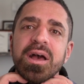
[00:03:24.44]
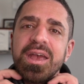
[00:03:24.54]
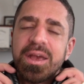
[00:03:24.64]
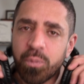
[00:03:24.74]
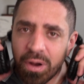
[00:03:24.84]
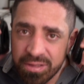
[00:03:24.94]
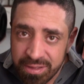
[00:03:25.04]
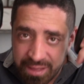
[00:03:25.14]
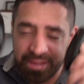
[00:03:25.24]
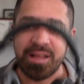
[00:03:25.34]
In one
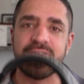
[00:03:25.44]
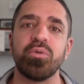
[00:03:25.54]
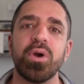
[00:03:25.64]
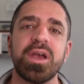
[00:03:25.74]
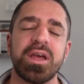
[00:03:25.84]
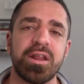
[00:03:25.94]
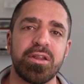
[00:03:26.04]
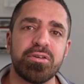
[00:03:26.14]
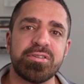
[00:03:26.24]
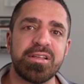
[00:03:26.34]
sense, that's great. In
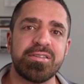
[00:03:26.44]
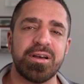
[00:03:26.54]
another sense,